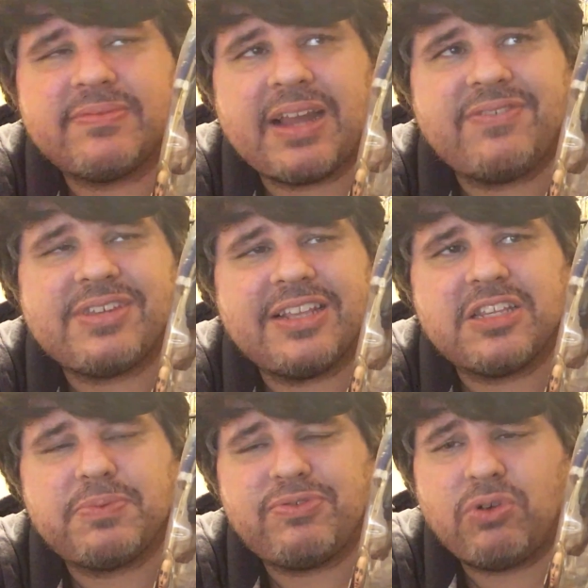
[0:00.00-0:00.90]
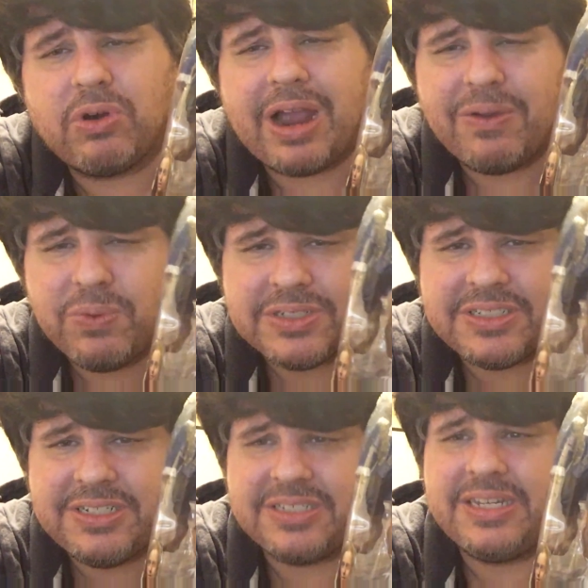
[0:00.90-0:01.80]
I've said this before, I
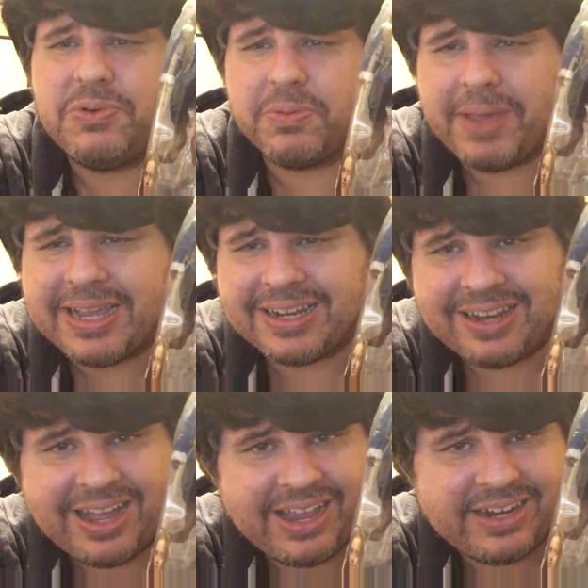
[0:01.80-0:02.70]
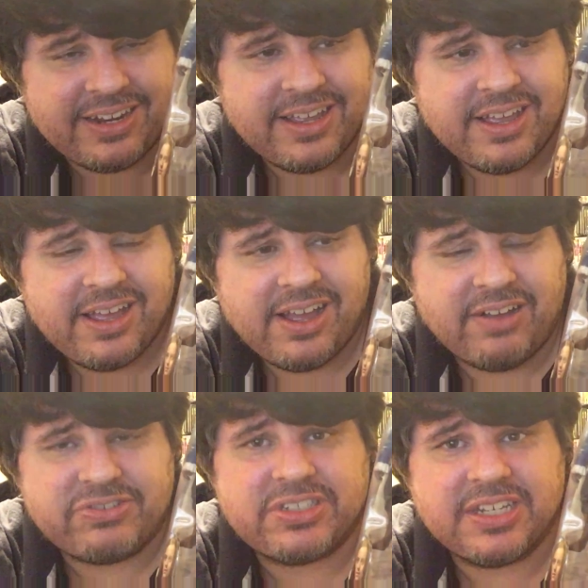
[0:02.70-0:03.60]
wish Disney would make a line
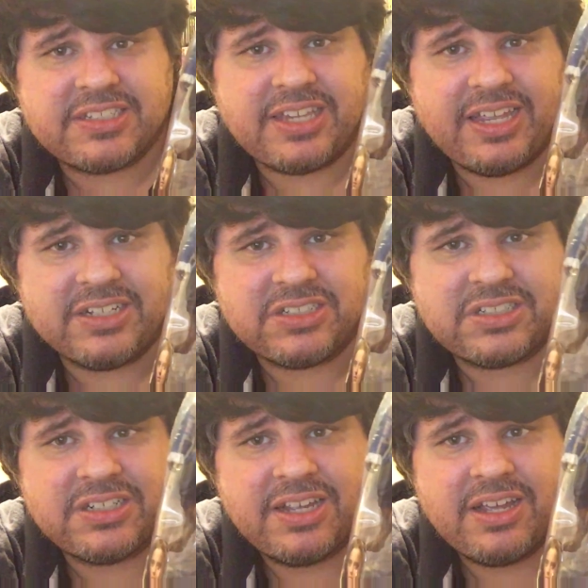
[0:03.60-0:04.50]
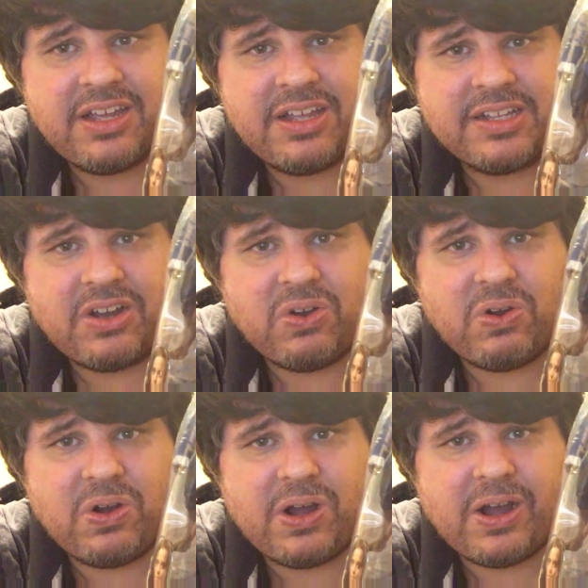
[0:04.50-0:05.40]
of 6-inch
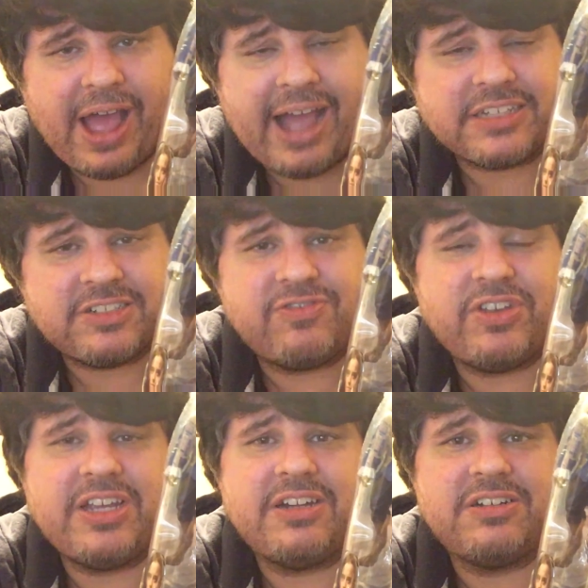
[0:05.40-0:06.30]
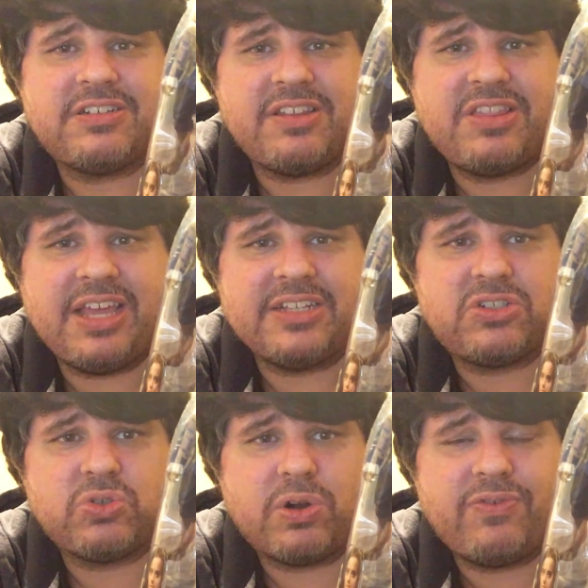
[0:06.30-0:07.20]
action figures that
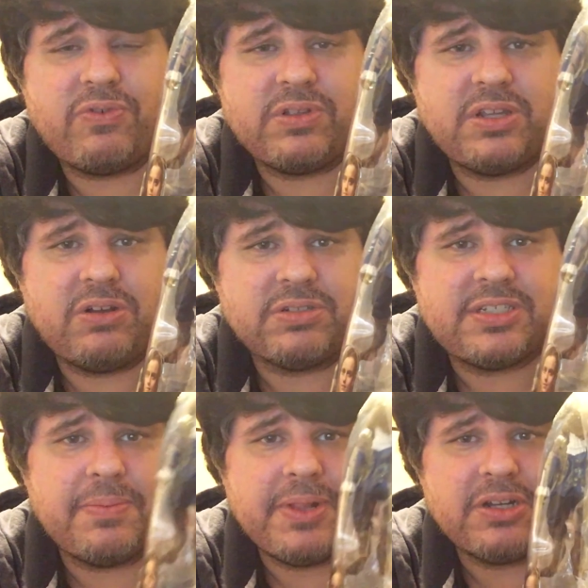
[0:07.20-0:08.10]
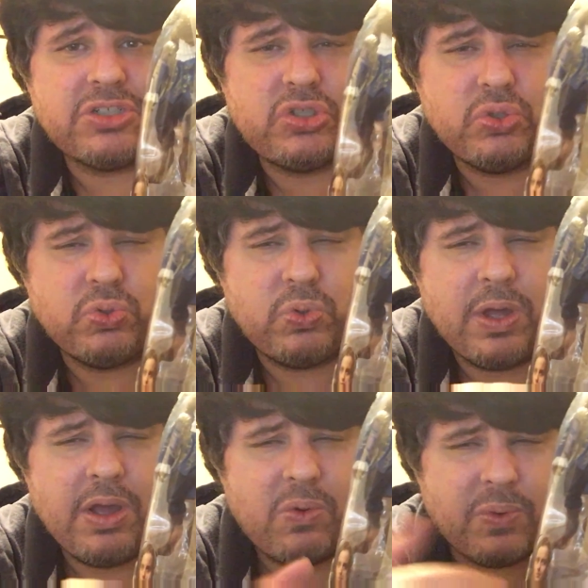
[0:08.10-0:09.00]
sort of, you know, similar to
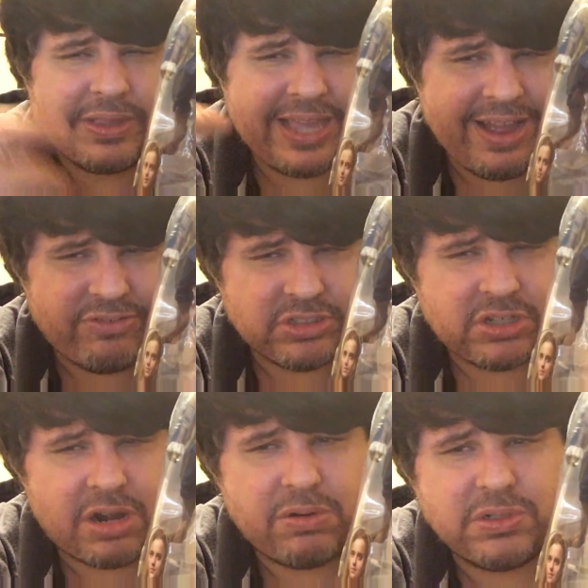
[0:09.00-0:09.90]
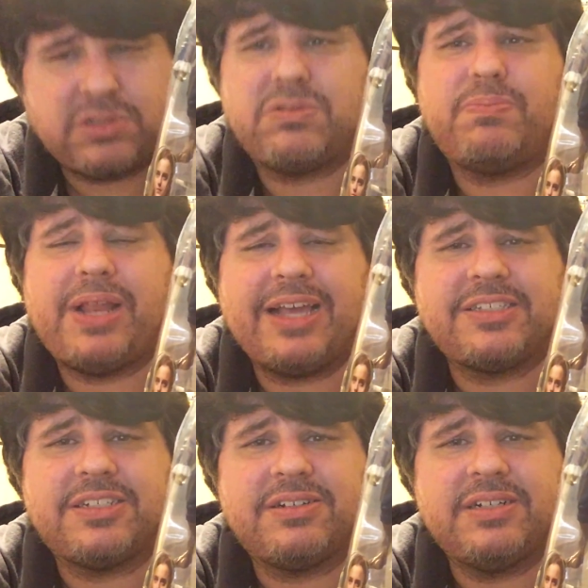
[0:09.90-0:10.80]
what they have for Star Wars with the
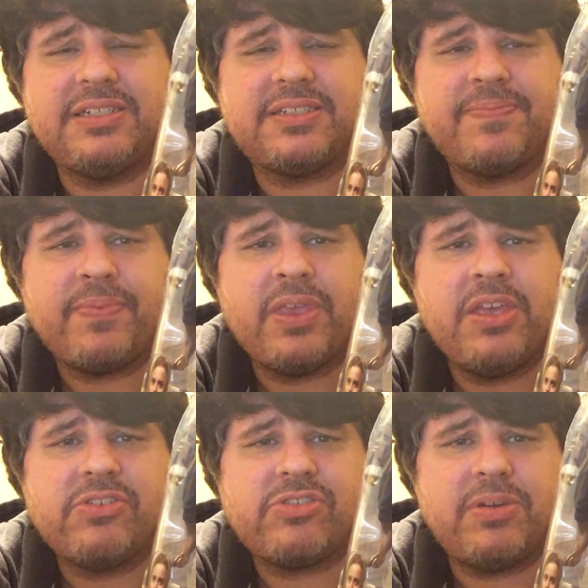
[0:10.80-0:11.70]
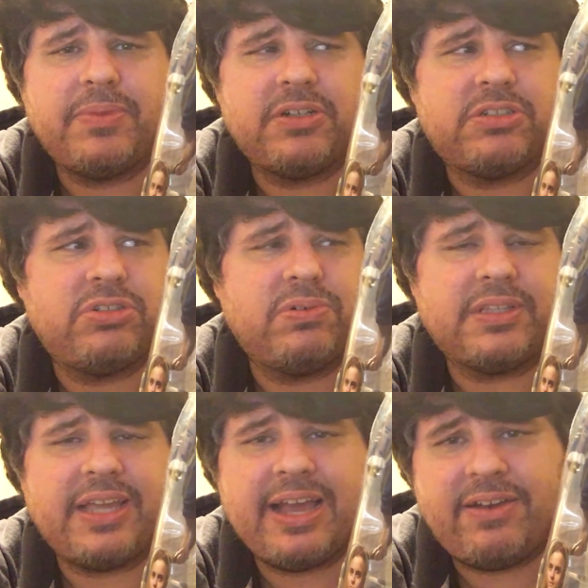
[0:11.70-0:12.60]
Black Series, similar to what
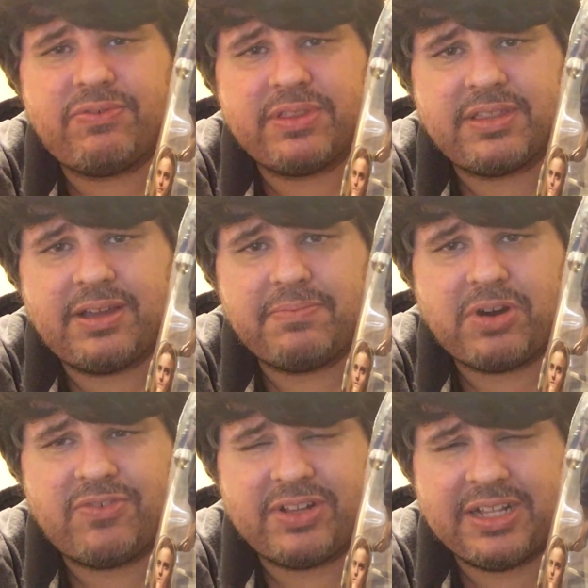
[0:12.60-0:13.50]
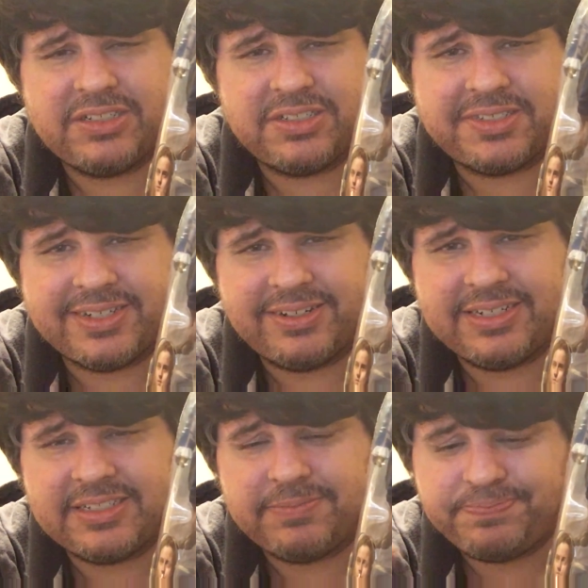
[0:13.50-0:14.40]
they have with the Marvel Legends
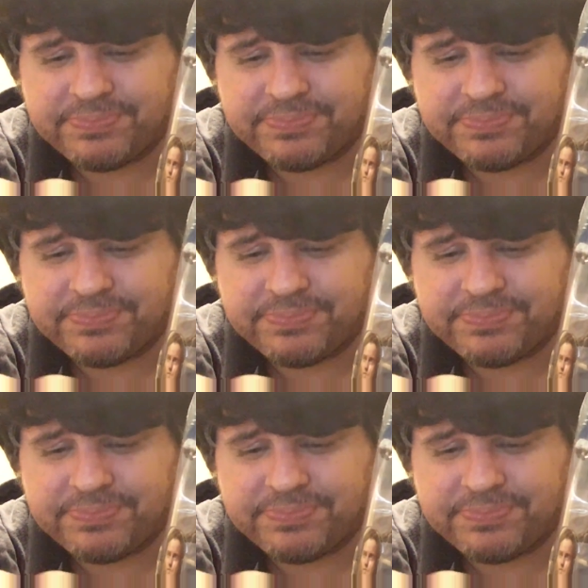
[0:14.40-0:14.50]
series,